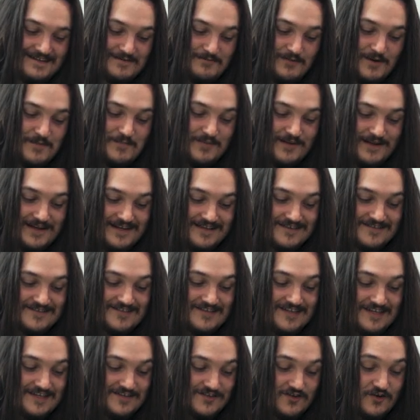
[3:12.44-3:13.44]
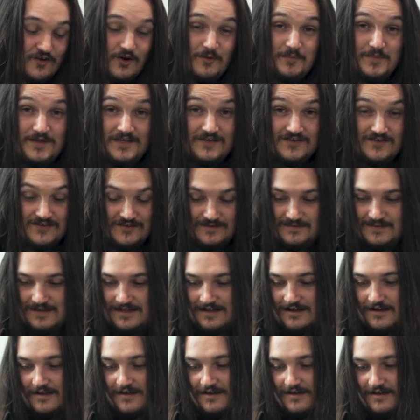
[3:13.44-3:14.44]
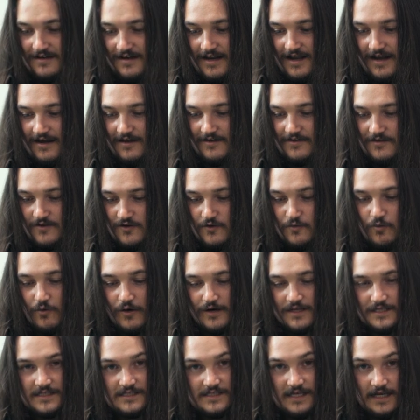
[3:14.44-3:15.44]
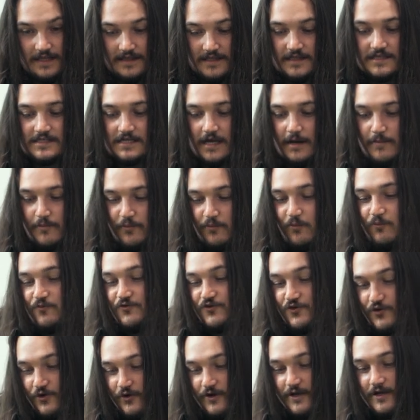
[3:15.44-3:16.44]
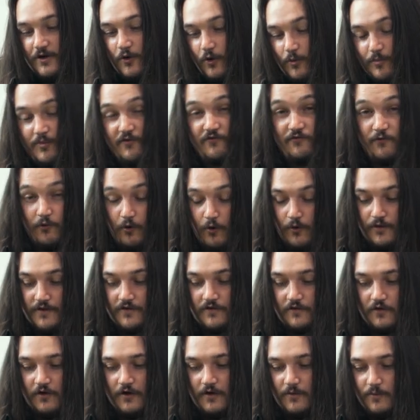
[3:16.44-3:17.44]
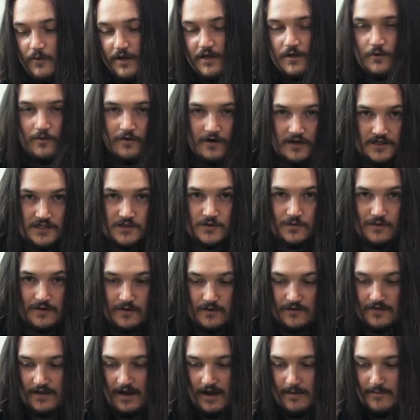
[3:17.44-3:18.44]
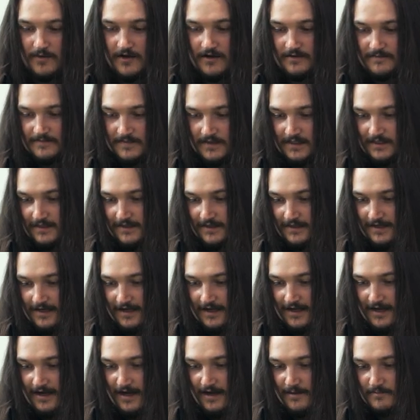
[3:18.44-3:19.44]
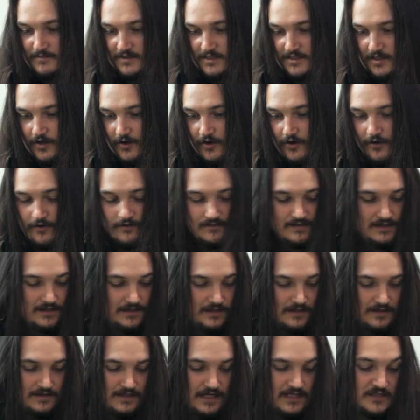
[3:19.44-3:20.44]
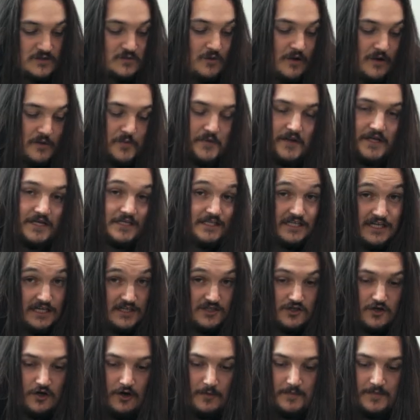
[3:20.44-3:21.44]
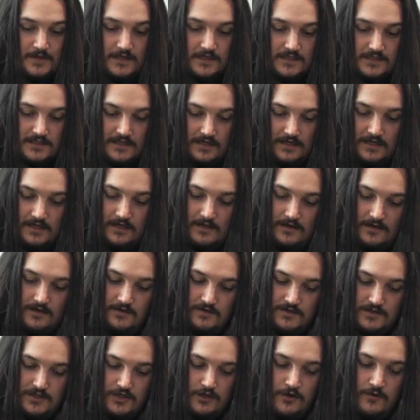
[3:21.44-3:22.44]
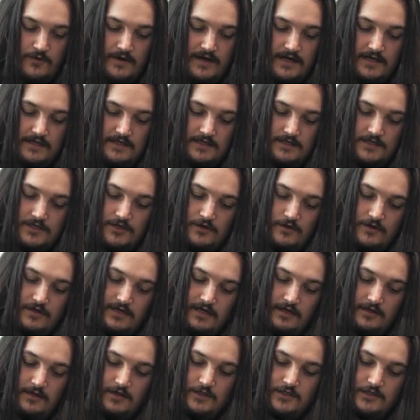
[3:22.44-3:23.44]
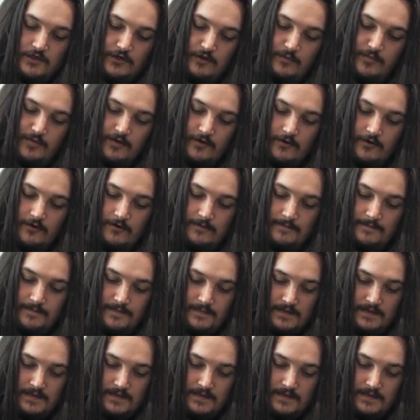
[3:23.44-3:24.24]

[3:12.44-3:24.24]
We play six copies. Now, you want to set this up during or before the turn where you want to swing with hammer. So that's why we play six copies. Two red, two yellow, two blue.